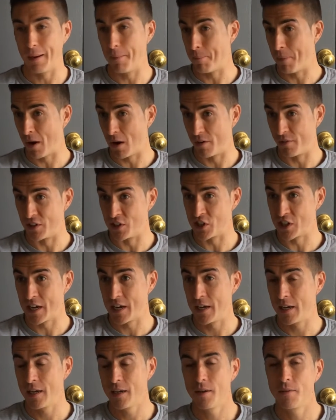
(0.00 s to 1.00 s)
part of
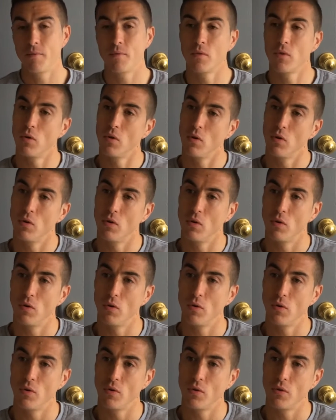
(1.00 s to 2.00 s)
anxiety.
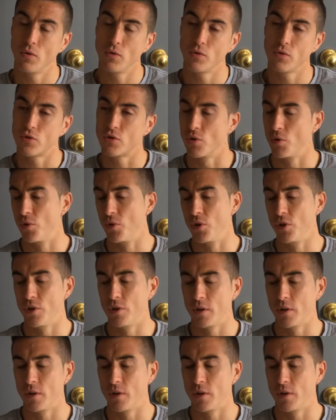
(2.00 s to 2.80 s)
So,